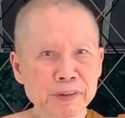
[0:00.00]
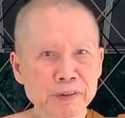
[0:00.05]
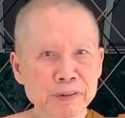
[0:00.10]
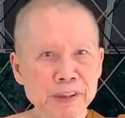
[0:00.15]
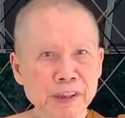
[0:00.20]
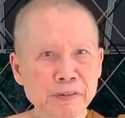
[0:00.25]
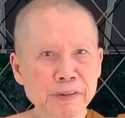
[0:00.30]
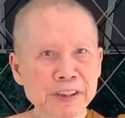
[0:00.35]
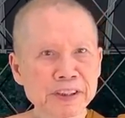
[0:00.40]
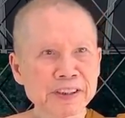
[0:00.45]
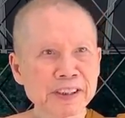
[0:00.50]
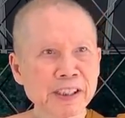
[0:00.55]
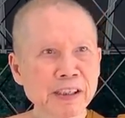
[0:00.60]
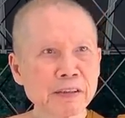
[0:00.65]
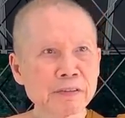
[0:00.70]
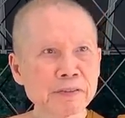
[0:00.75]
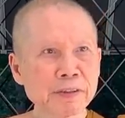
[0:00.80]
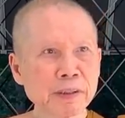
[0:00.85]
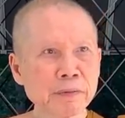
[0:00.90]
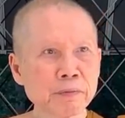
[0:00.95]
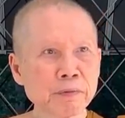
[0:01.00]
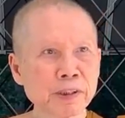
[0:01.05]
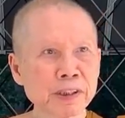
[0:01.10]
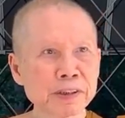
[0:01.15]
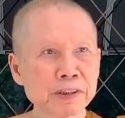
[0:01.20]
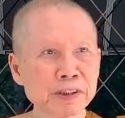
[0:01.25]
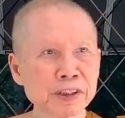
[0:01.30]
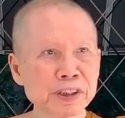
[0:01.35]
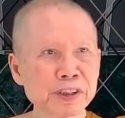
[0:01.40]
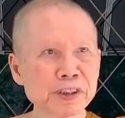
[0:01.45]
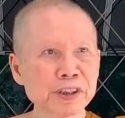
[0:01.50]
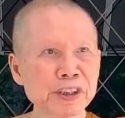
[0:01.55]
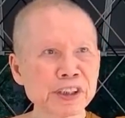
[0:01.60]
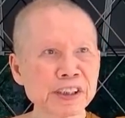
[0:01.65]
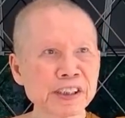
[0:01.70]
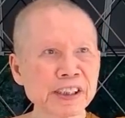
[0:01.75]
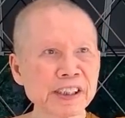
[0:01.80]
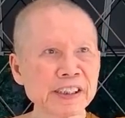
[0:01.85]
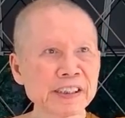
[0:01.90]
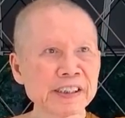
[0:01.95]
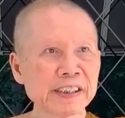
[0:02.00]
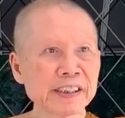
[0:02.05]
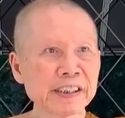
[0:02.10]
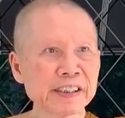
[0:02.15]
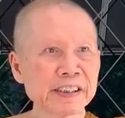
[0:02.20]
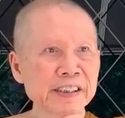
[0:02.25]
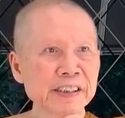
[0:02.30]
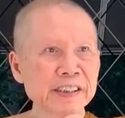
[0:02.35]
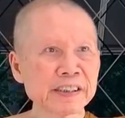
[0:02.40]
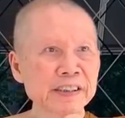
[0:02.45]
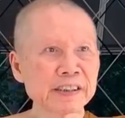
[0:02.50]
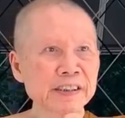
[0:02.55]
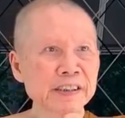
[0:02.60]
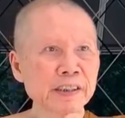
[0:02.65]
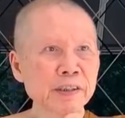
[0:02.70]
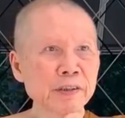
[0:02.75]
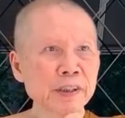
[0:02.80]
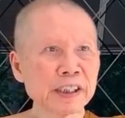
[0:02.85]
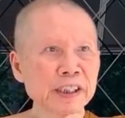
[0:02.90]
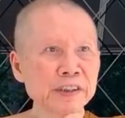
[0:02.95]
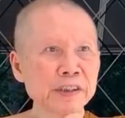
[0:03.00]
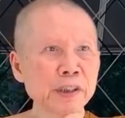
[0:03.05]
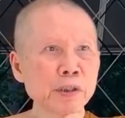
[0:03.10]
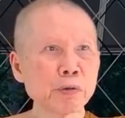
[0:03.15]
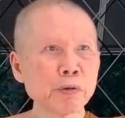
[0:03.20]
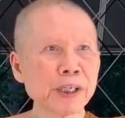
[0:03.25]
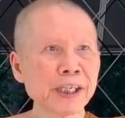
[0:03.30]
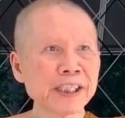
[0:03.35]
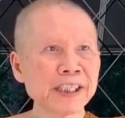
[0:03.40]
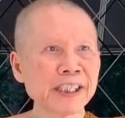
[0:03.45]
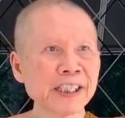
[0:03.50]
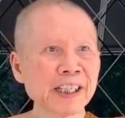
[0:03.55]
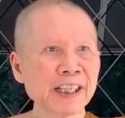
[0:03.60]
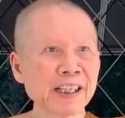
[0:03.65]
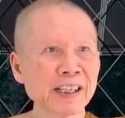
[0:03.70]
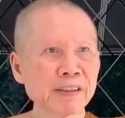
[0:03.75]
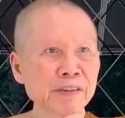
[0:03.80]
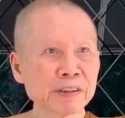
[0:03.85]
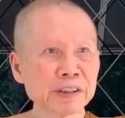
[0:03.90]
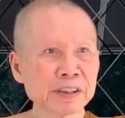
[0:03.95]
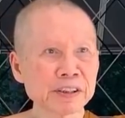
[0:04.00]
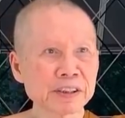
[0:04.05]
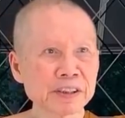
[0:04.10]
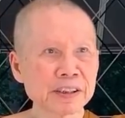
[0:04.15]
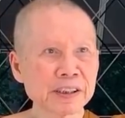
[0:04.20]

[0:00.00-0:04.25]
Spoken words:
the result of what you did in your waking hours.